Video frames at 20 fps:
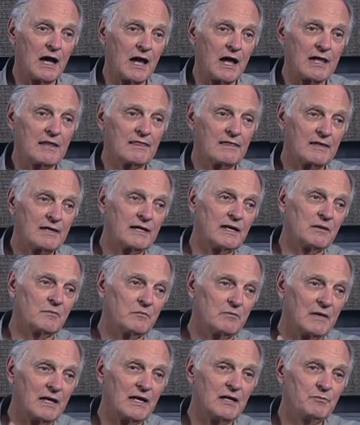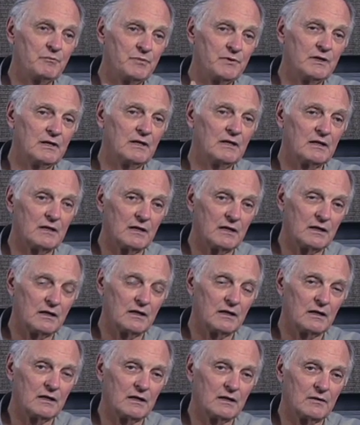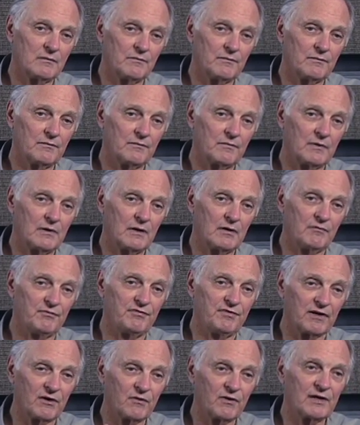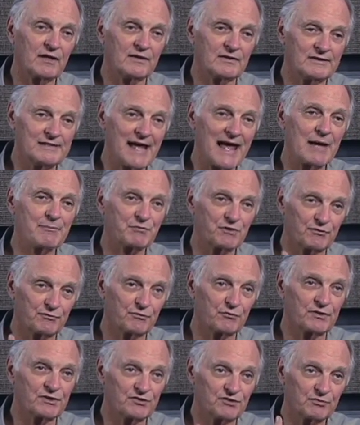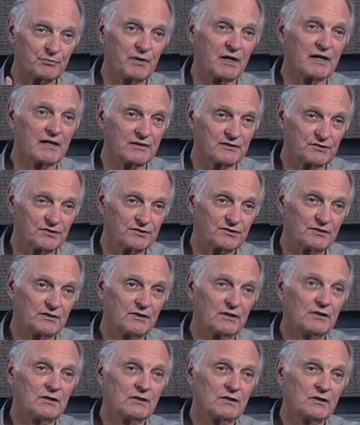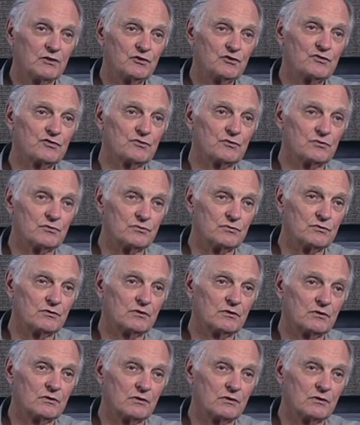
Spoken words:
I think it may be a very adaptive response to